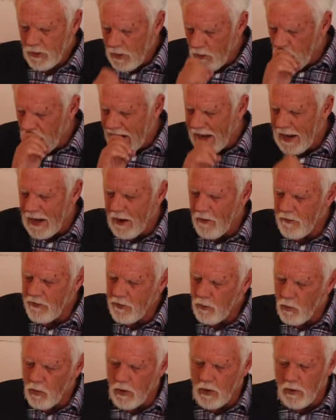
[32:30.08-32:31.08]
Well, how in
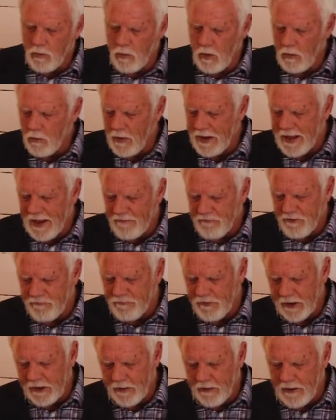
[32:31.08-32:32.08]
the world would we ever
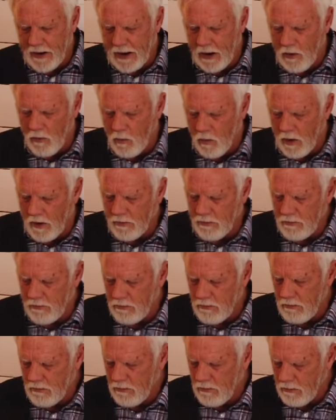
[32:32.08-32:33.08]
figure out what
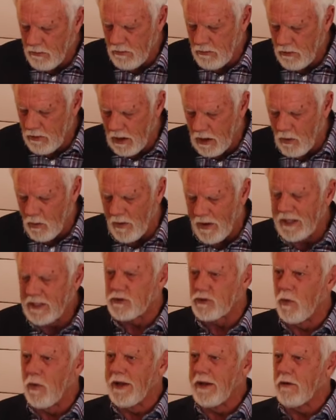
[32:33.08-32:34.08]

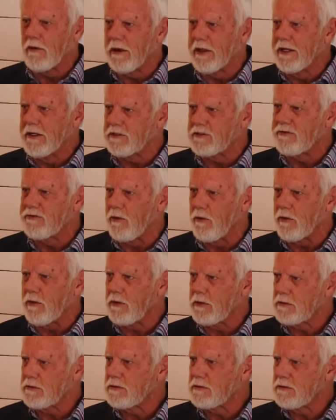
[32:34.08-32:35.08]
Yahweh's will is
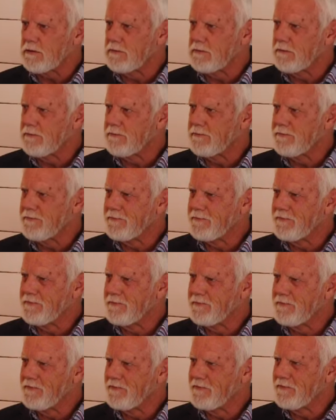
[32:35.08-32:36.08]
for
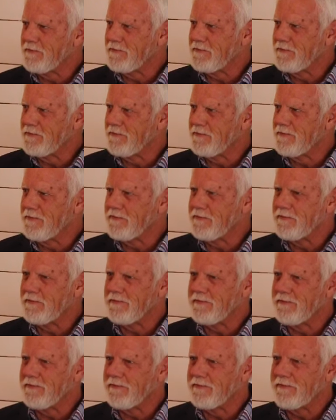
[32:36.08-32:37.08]
us?
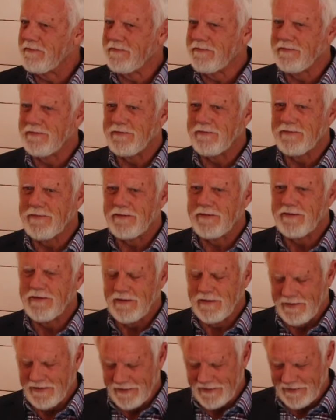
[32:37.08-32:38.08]
Torah's instruction.